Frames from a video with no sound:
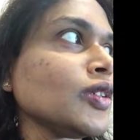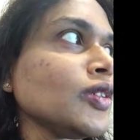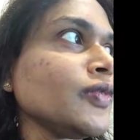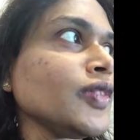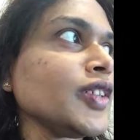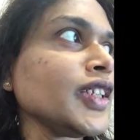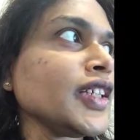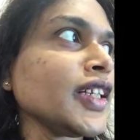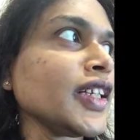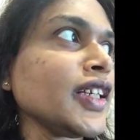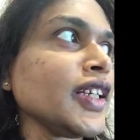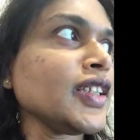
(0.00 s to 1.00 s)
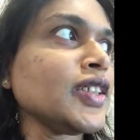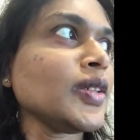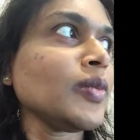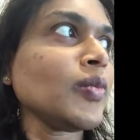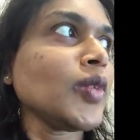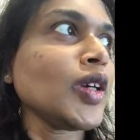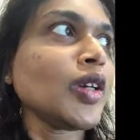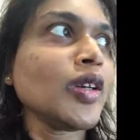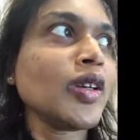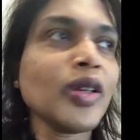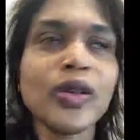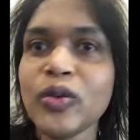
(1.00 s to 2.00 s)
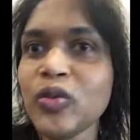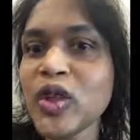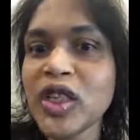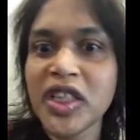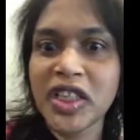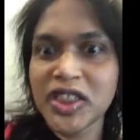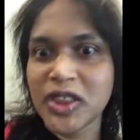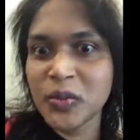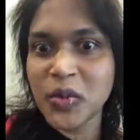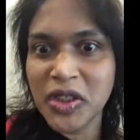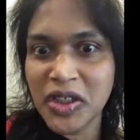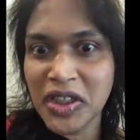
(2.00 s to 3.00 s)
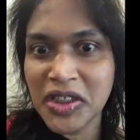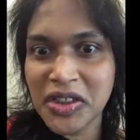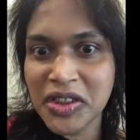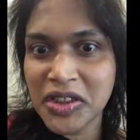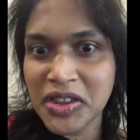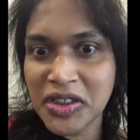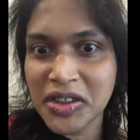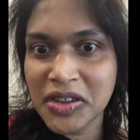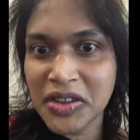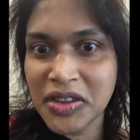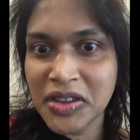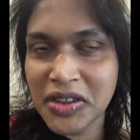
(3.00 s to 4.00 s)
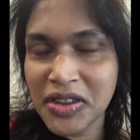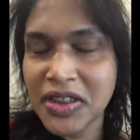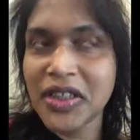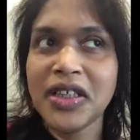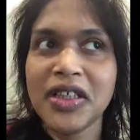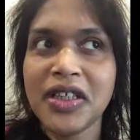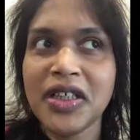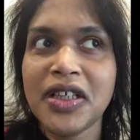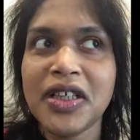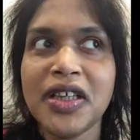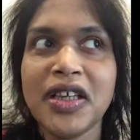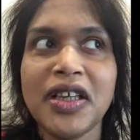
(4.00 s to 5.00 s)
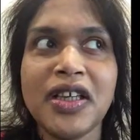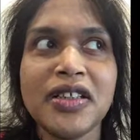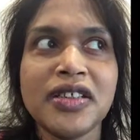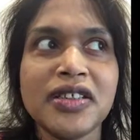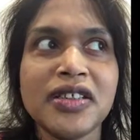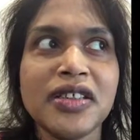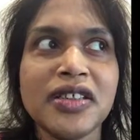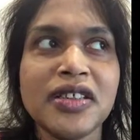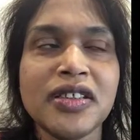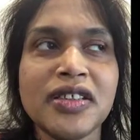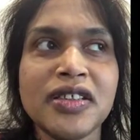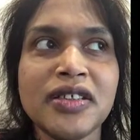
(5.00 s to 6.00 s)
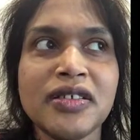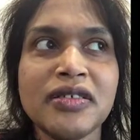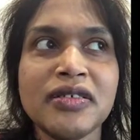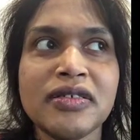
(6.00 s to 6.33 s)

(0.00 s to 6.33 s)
Hopefully I can get some work experience and uh,